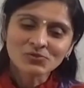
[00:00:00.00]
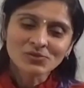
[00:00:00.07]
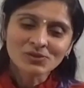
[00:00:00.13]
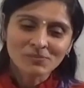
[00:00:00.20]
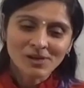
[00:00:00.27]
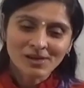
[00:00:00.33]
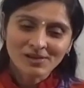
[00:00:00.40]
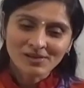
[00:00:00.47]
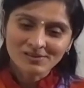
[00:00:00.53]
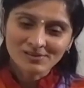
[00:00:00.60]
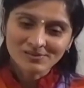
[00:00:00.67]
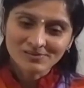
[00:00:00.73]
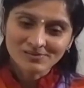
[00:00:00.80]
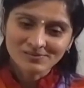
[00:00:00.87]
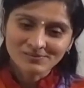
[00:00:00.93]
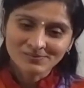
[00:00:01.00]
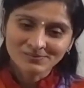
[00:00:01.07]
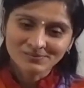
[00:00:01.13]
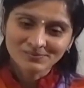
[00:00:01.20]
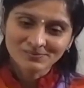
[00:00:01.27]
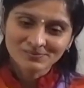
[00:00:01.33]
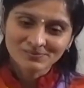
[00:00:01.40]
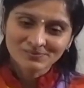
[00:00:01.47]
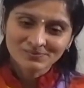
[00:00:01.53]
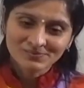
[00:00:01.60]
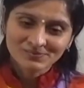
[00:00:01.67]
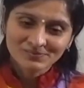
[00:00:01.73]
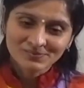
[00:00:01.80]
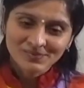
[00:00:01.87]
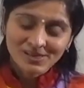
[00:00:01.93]
the mind.
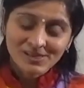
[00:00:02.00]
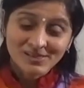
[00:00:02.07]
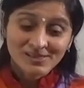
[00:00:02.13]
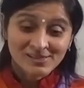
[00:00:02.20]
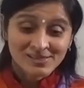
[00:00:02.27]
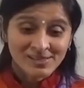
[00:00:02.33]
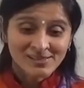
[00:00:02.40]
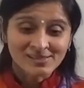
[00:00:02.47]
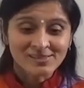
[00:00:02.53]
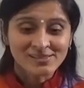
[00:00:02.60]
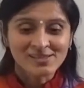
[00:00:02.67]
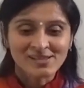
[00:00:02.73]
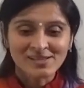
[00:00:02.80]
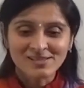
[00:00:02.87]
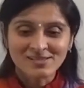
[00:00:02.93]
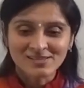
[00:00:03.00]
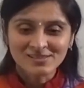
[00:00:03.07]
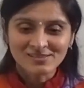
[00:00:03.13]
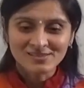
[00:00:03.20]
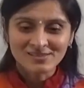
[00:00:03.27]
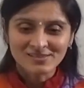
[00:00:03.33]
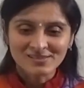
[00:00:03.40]
Yeah? Recognize this.